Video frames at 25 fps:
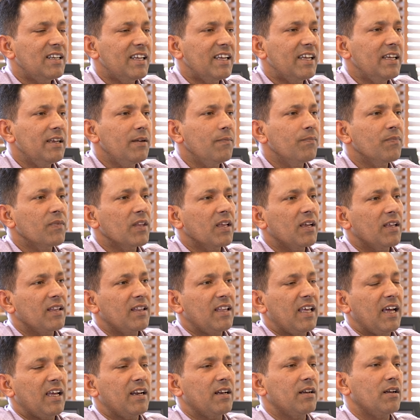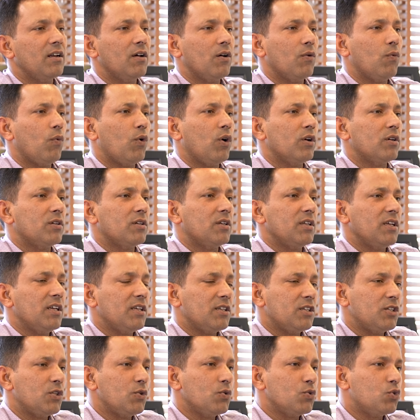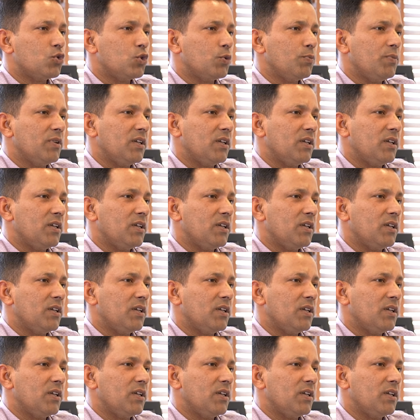day than what it used to